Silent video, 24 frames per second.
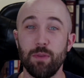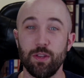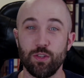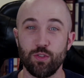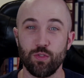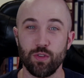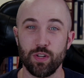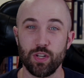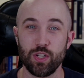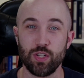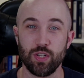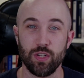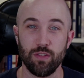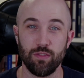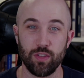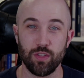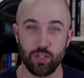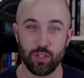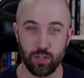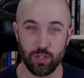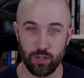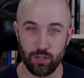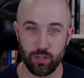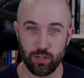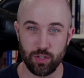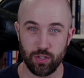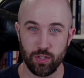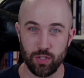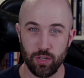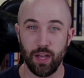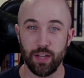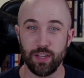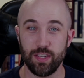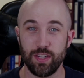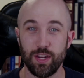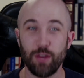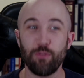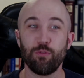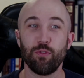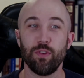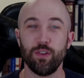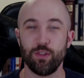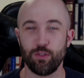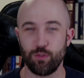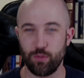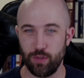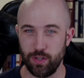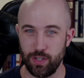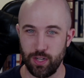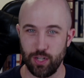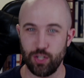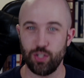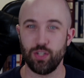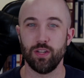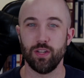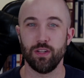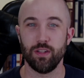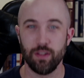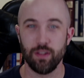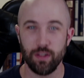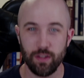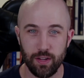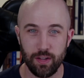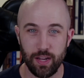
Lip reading: a tradition of the church, a different tradition,